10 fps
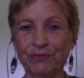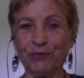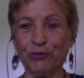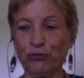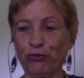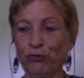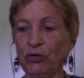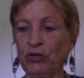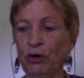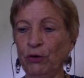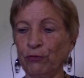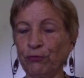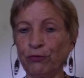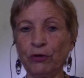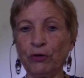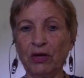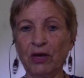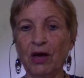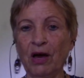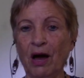sure enough,
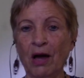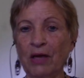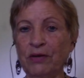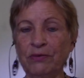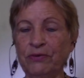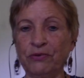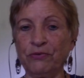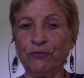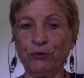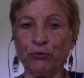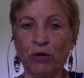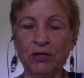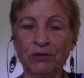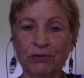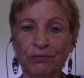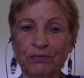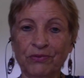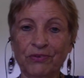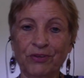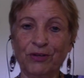I didn't feel drained
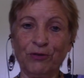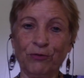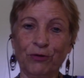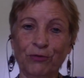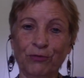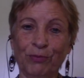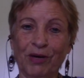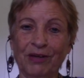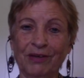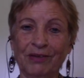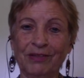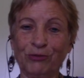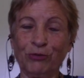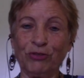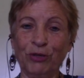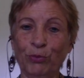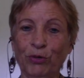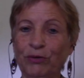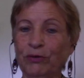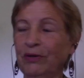sitting in front of my electric
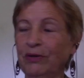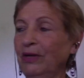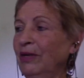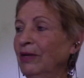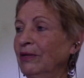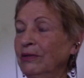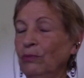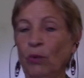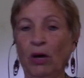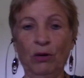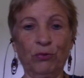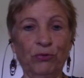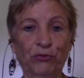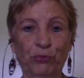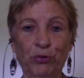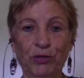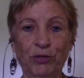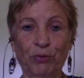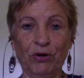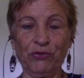typewriter. And wow, this is pretty
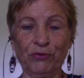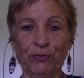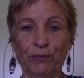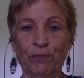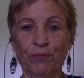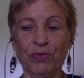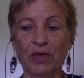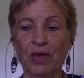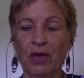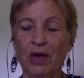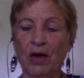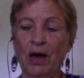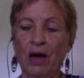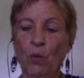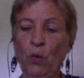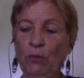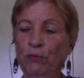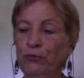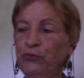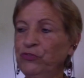impressive. Well,
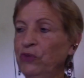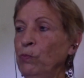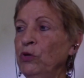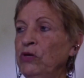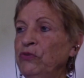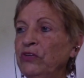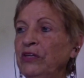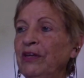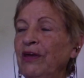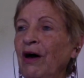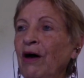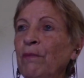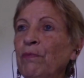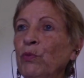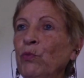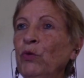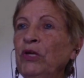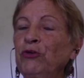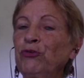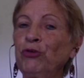for some reason, when I
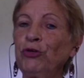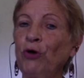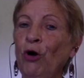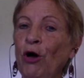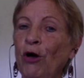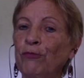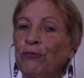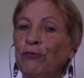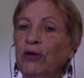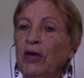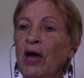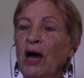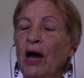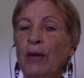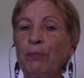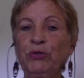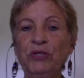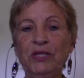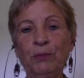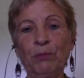took it off, I put it
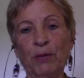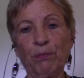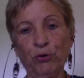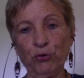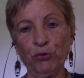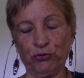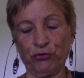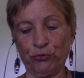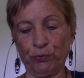in my purse.